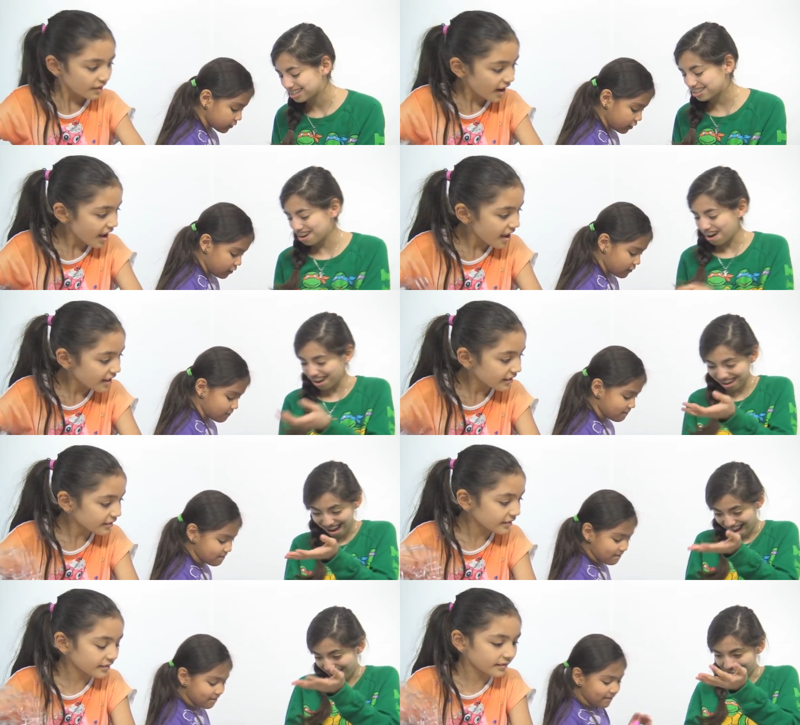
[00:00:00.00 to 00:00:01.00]

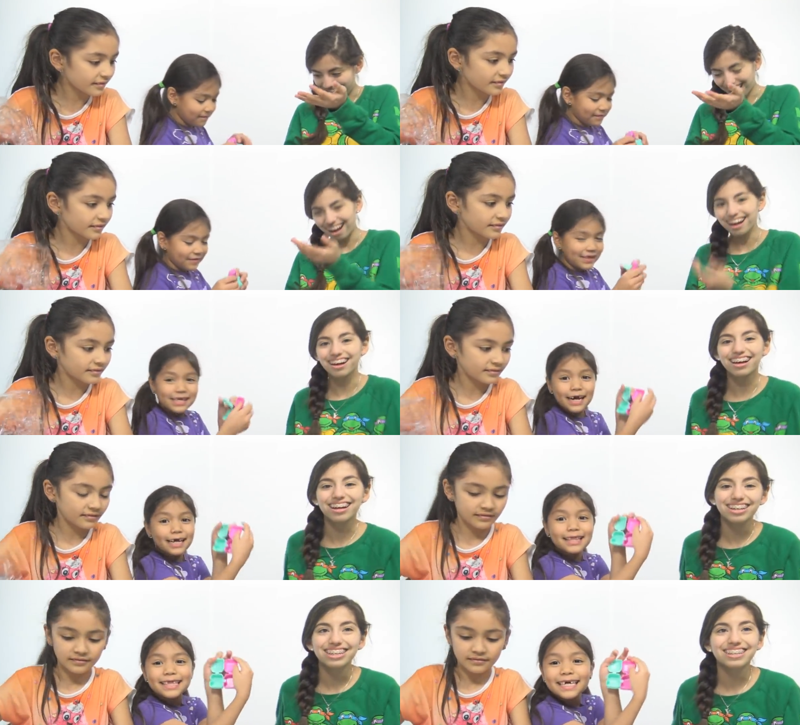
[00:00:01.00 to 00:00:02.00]
Speaker 1: Ta-da!
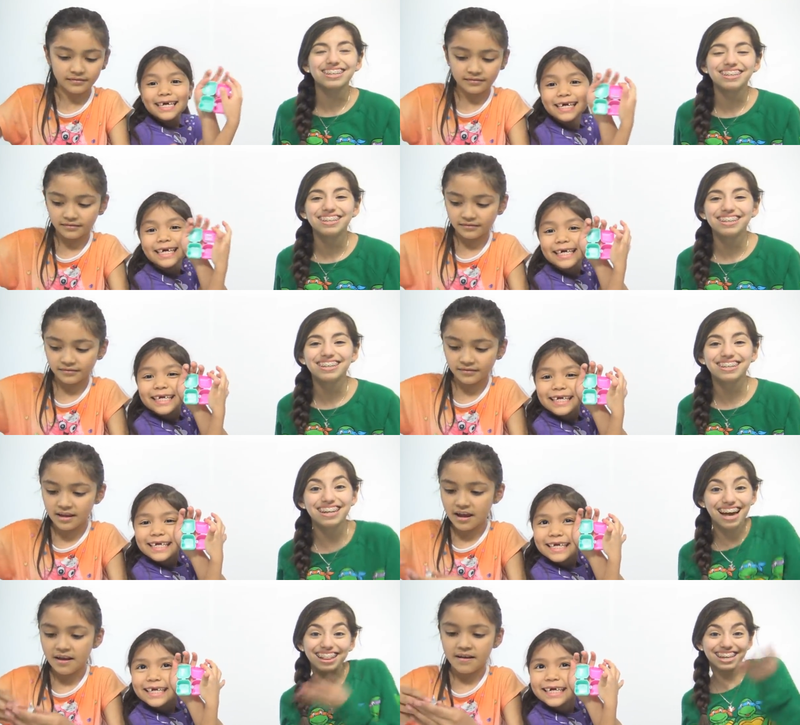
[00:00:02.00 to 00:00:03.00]
Nothing.
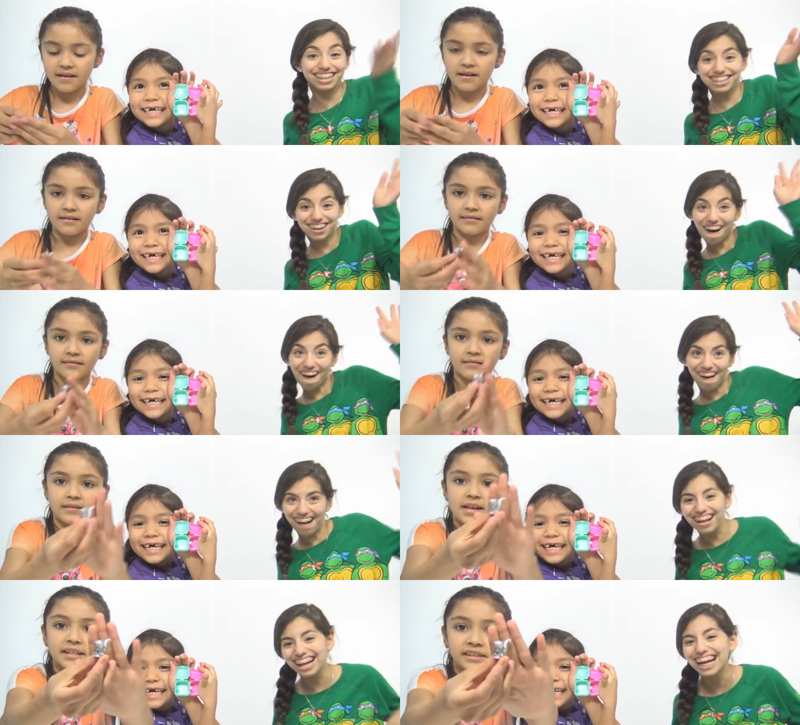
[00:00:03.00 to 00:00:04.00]
Nothing at
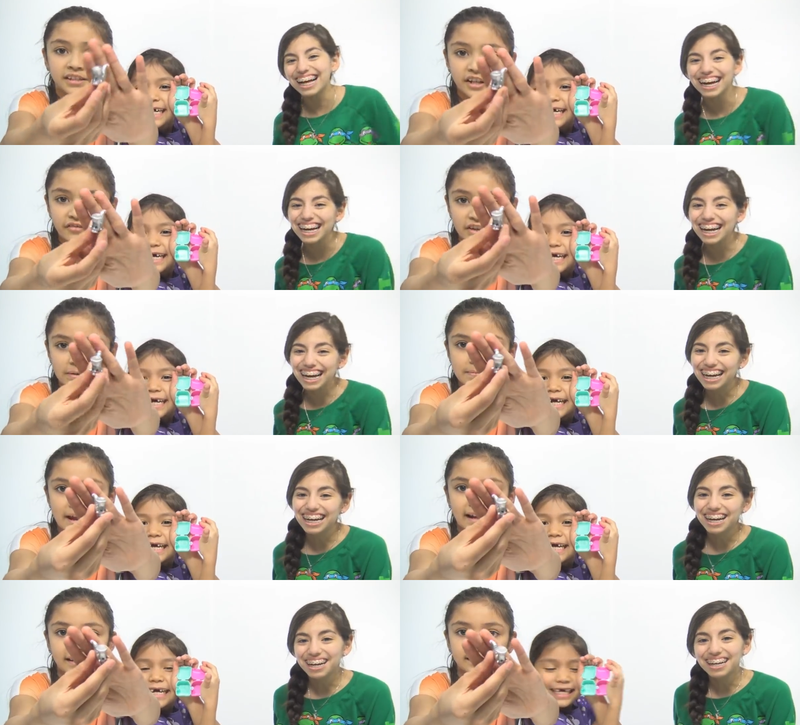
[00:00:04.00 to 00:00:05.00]
all. Silver
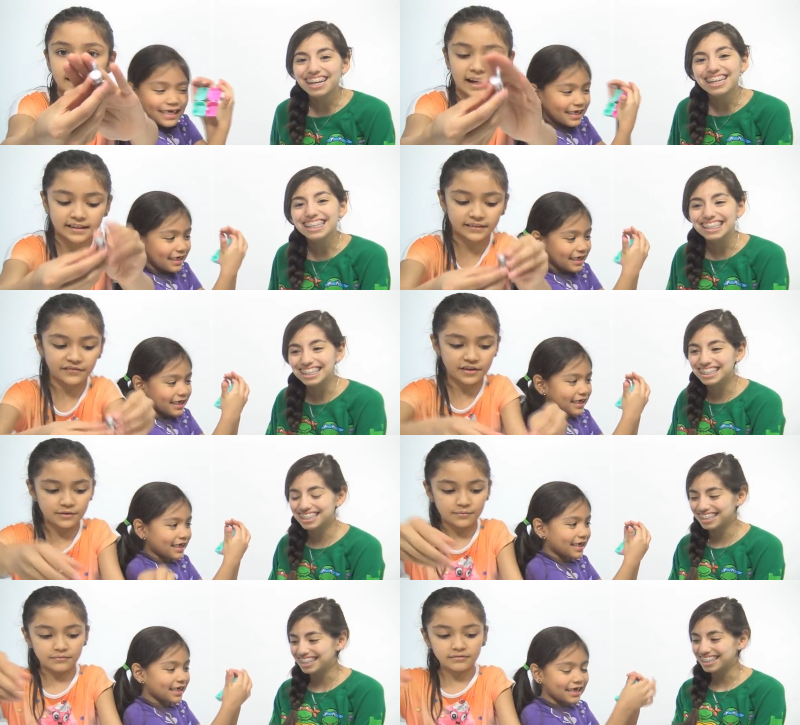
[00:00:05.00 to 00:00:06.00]
Max
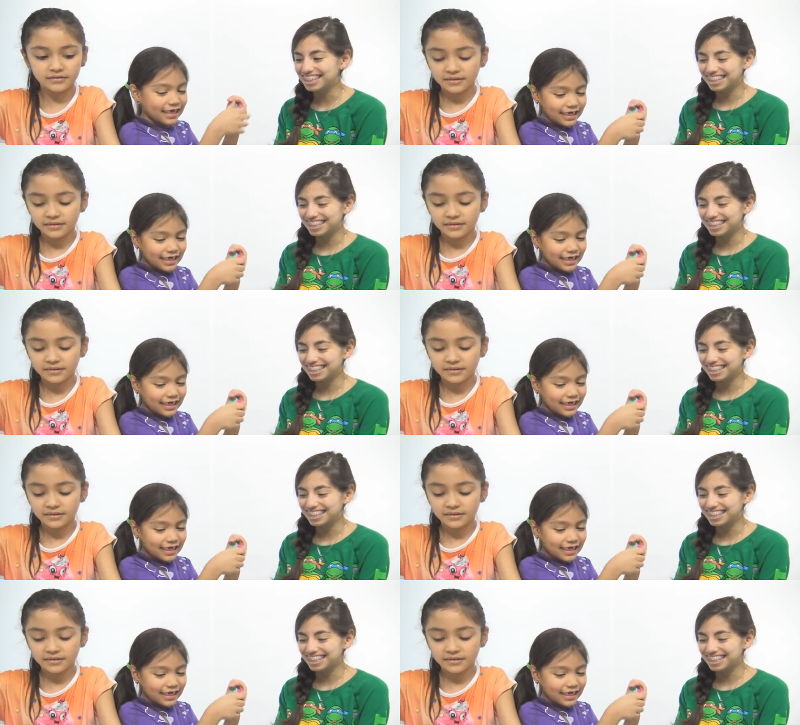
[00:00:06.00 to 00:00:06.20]
saxophone.